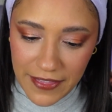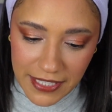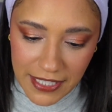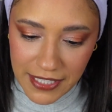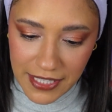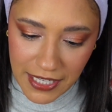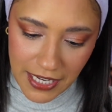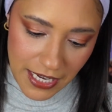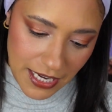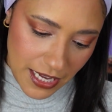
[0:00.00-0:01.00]
and this is
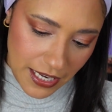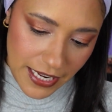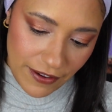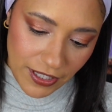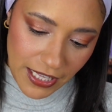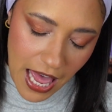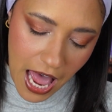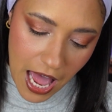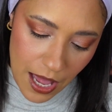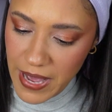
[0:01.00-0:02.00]
the Level
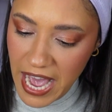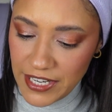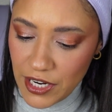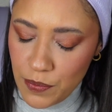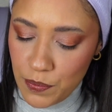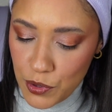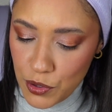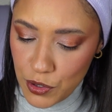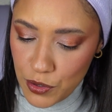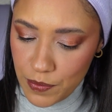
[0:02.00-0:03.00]
Up Bada
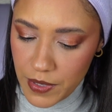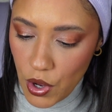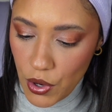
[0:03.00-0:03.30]
Boom